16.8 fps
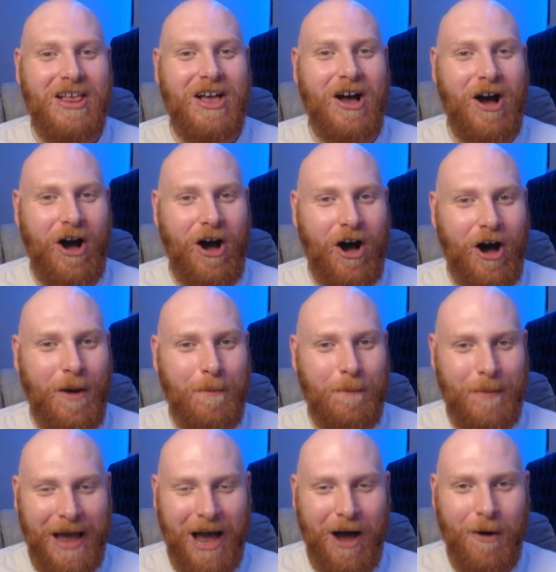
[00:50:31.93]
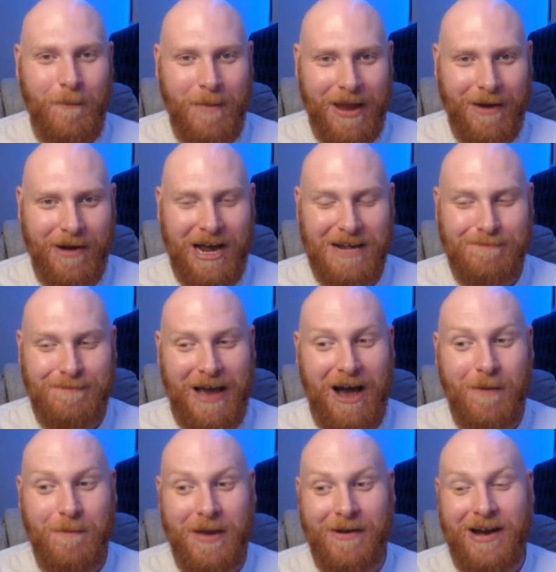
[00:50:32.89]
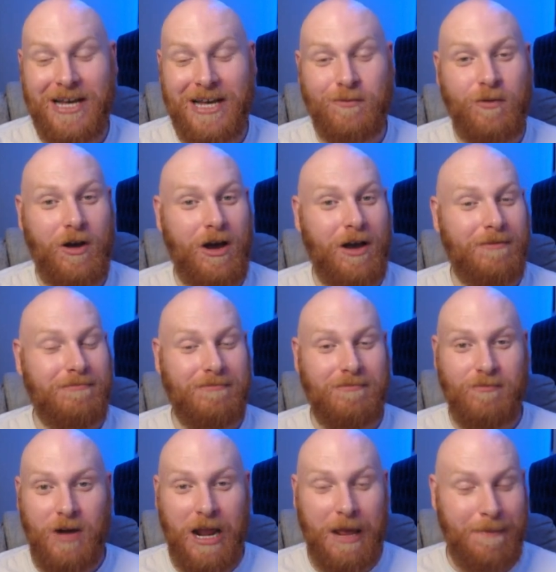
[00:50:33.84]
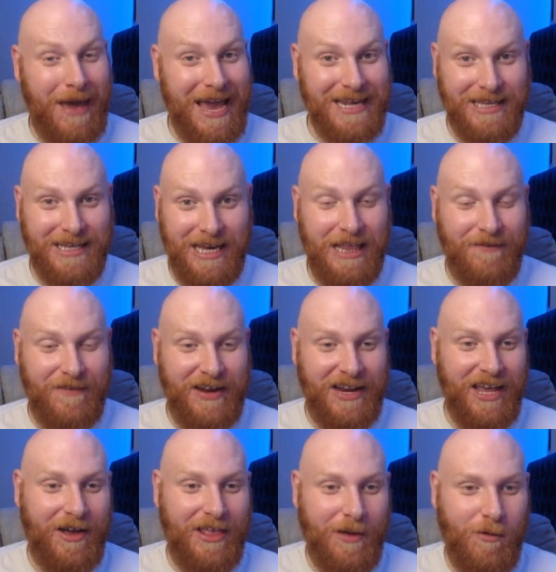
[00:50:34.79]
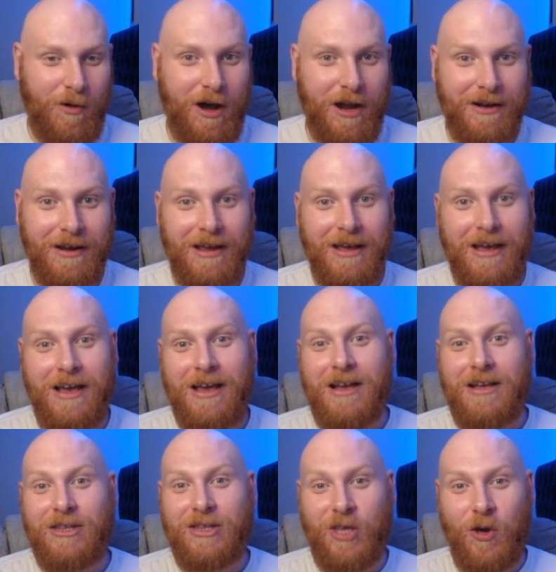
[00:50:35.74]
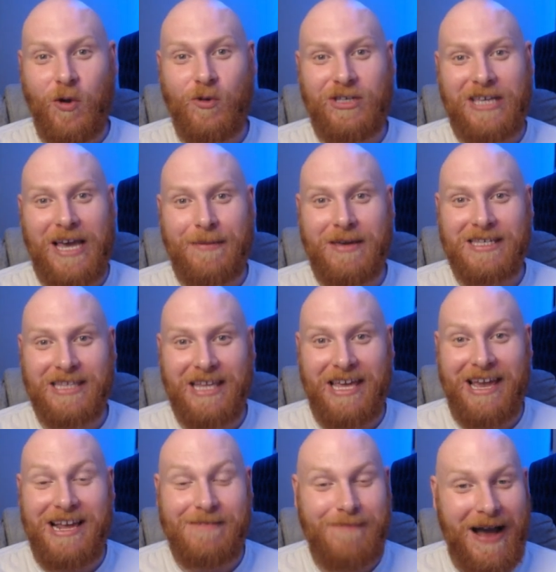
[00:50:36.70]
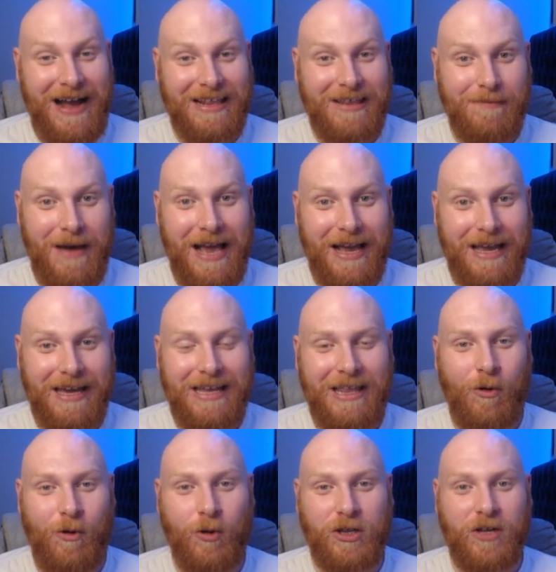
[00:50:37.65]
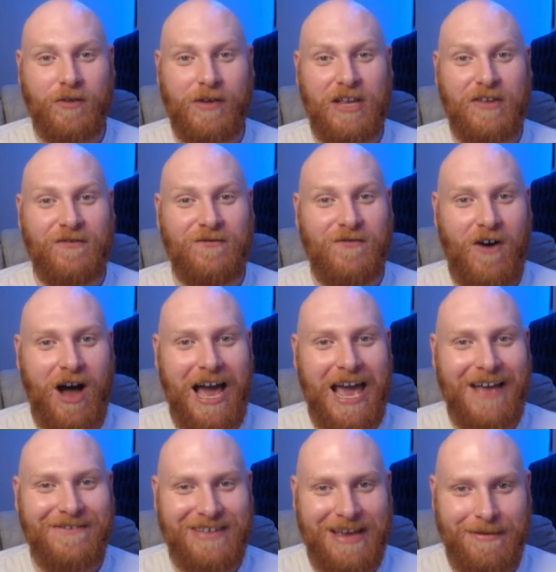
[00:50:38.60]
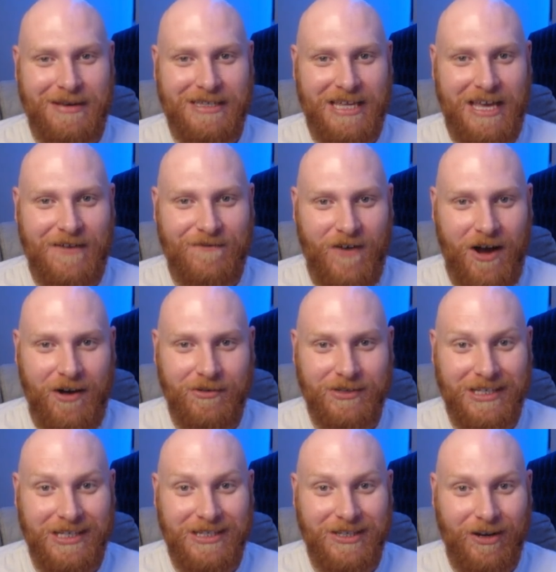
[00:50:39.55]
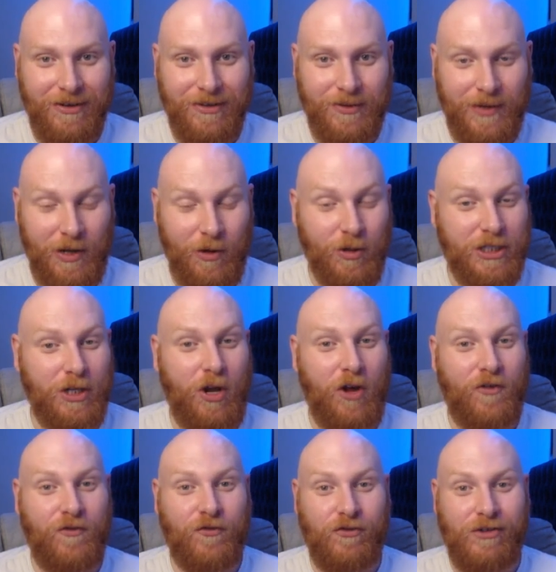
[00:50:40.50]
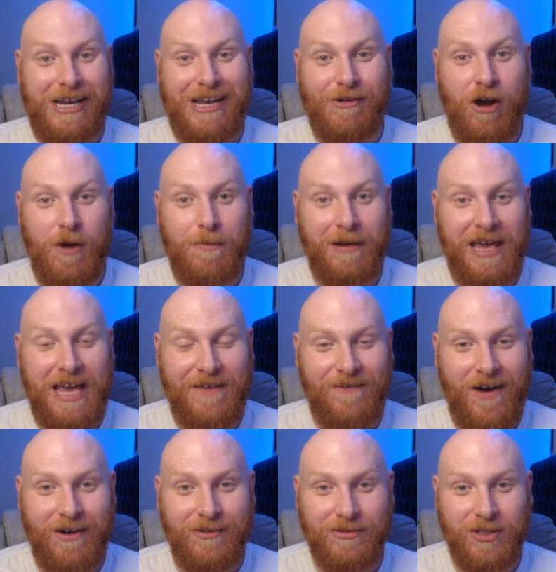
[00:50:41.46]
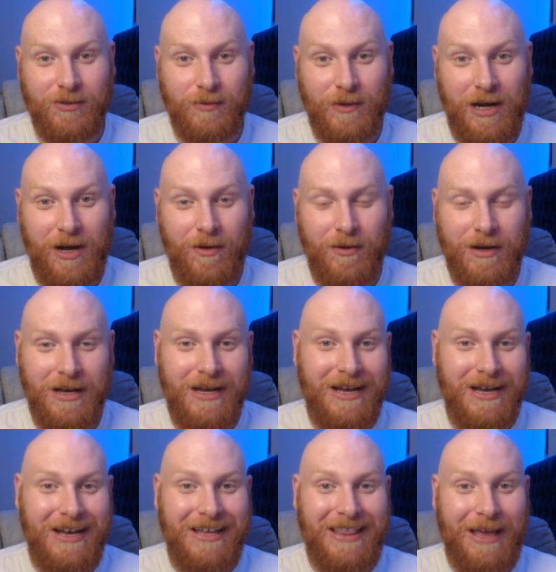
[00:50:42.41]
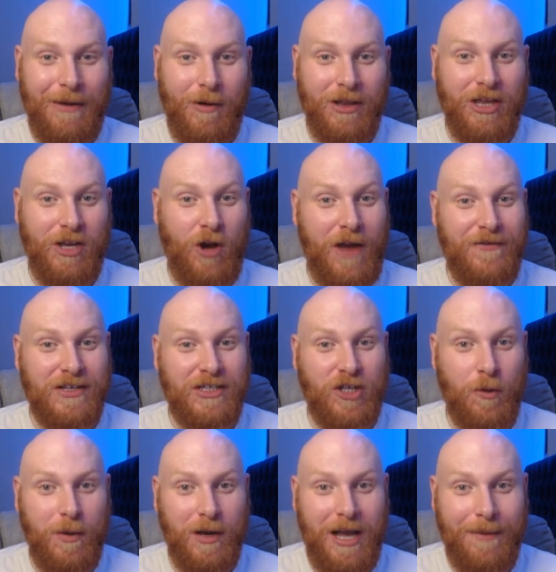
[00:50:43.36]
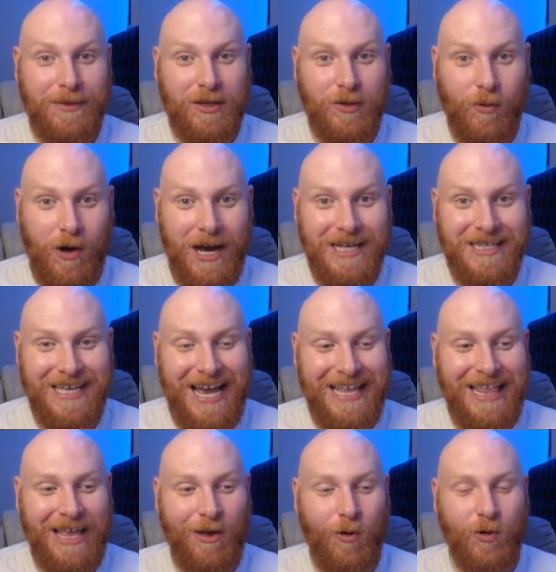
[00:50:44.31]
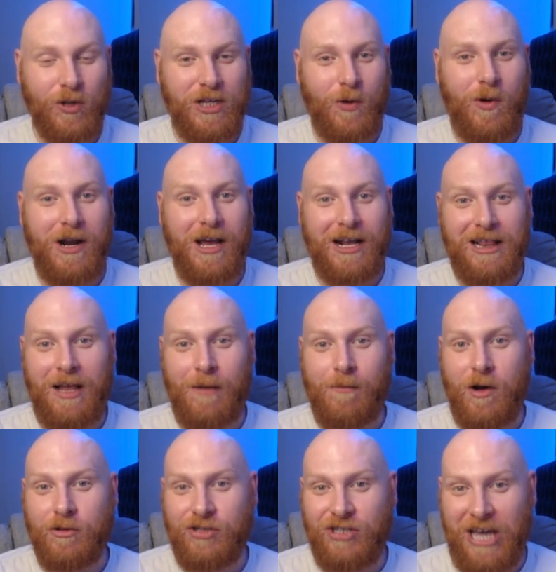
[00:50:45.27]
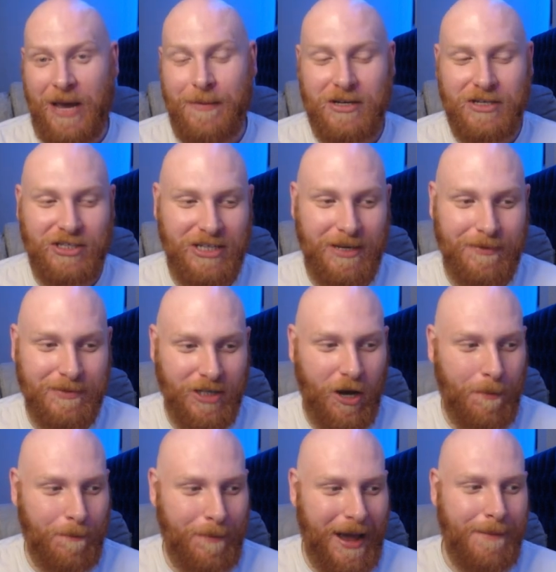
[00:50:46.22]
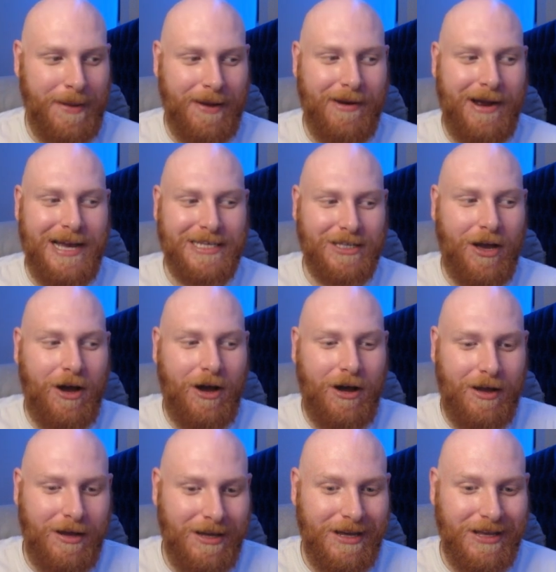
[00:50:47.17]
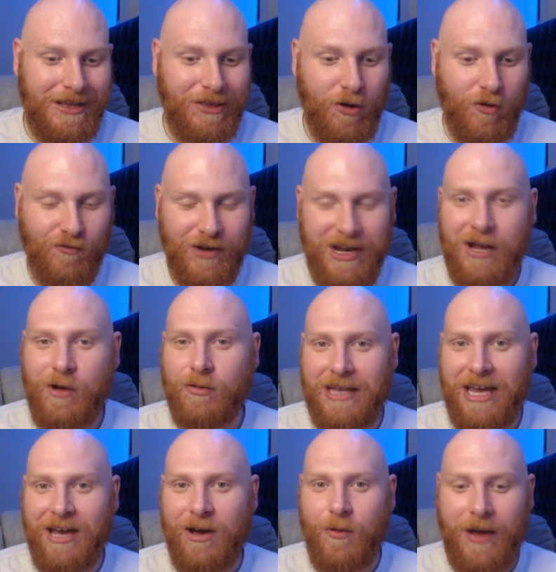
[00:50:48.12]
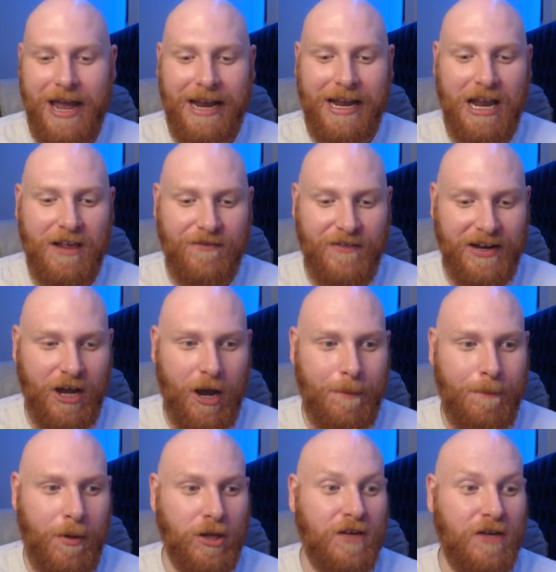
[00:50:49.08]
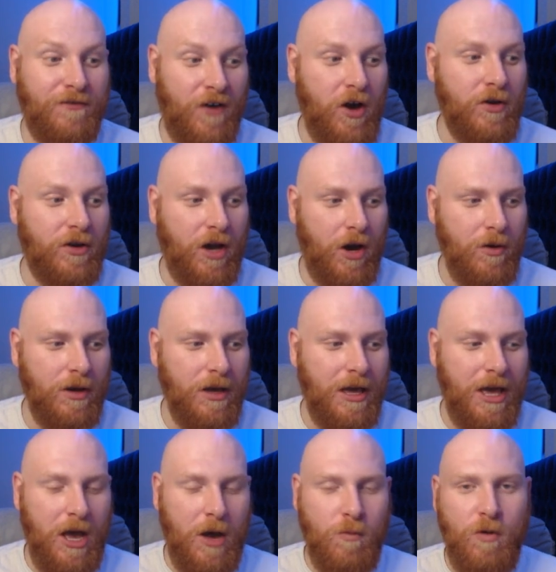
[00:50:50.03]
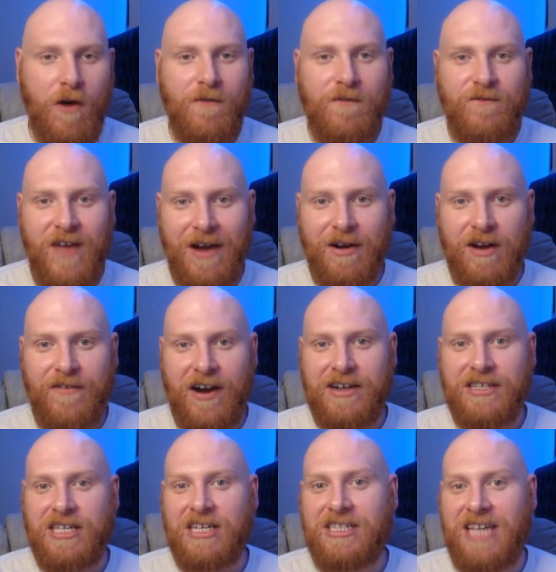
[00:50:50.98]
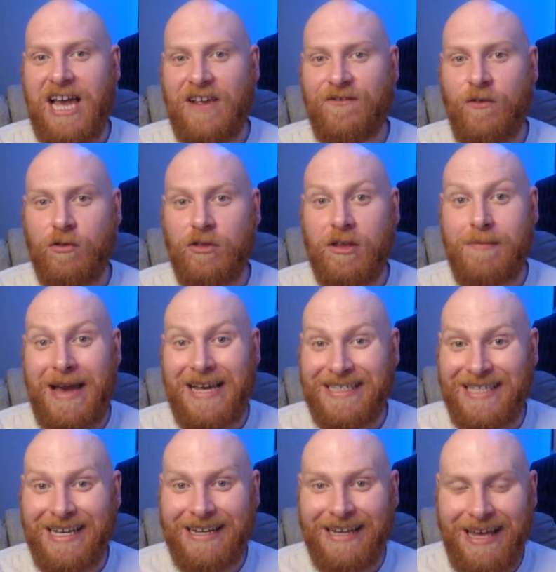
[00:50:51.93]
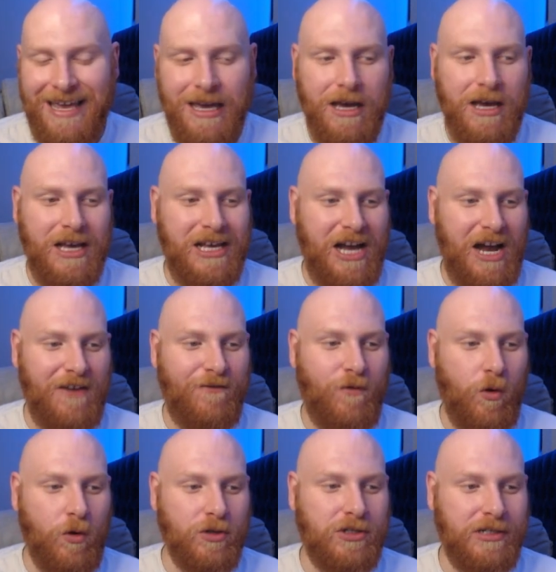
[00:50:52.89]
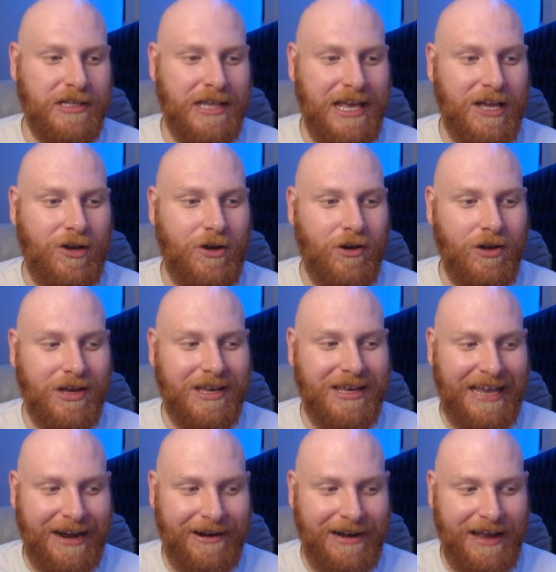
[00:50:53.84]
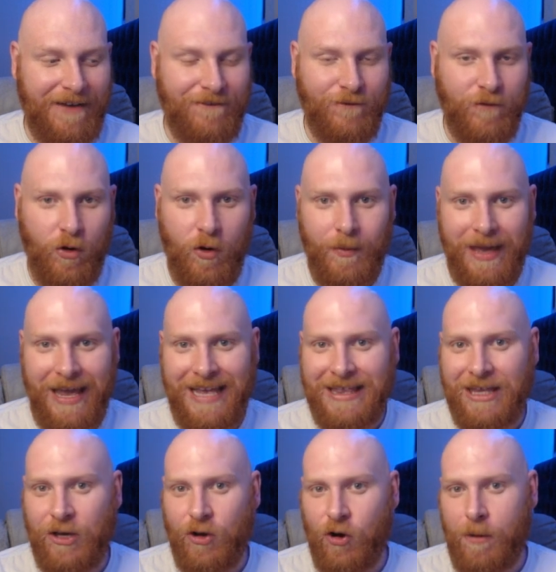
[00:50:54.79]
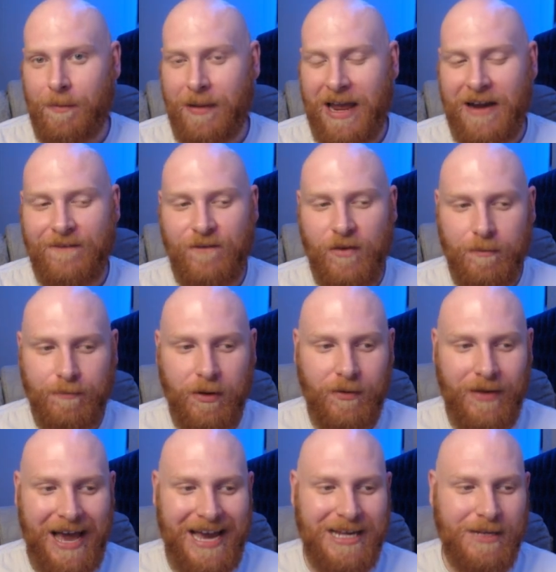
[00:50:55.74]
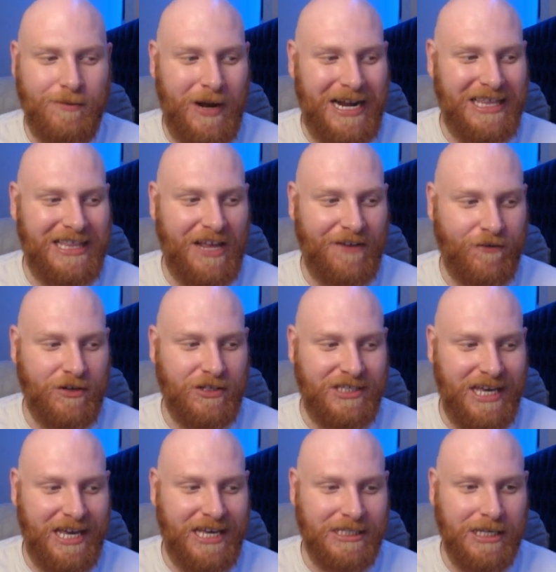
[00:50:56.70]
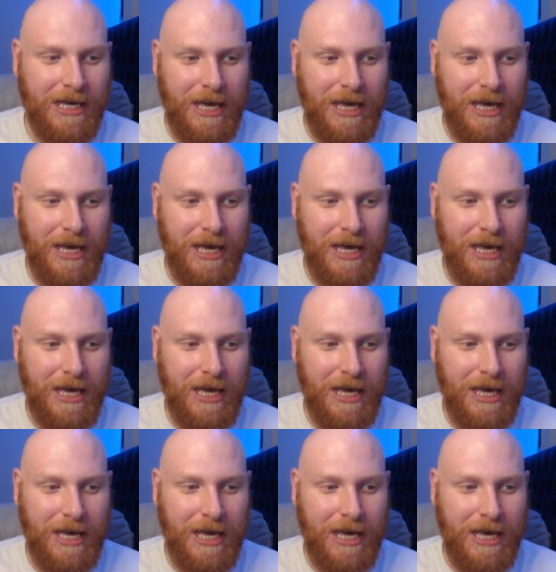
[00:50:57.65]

are Palmeiras. Palmeiras were, well, amazing in the video. They won 2 Champions Leagues back-to-back. They also reached 5 Champions League finals in total. They also lost 3 Europa League finals as well. They won the UEFA Super Cup twice, and they also won a Club World Championship. So Palmeiras are the real deal in this video. Botafogo were very, very successful domestically. Unfortunately, they couldn't carry that form into European football. That is where the difference is